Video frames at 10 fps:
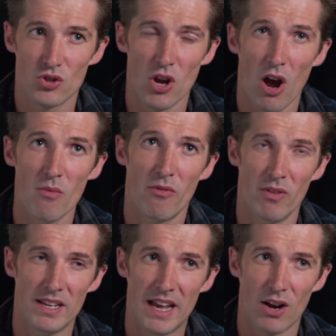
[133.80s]

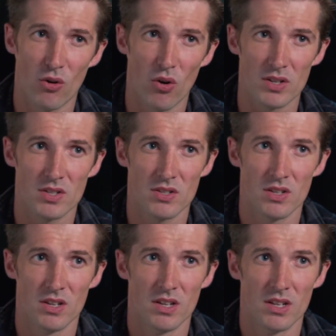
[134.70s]
hopefully get across
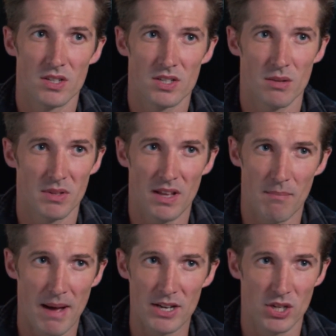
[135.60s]
some of that
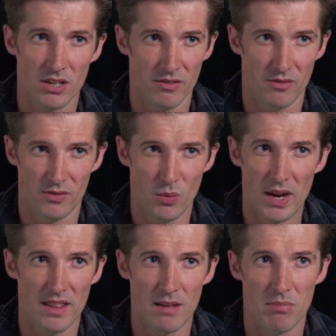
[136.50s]
magic of the way
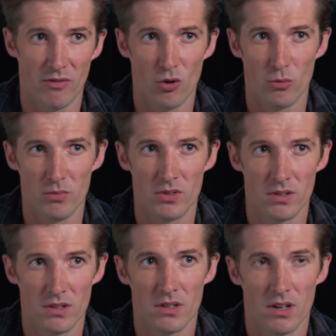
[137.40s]
that they performed,
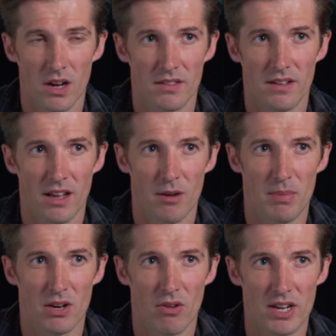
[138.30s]
I think that would
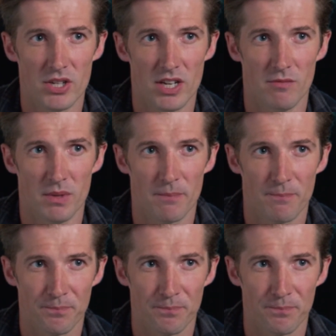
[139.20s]
be a great achievement.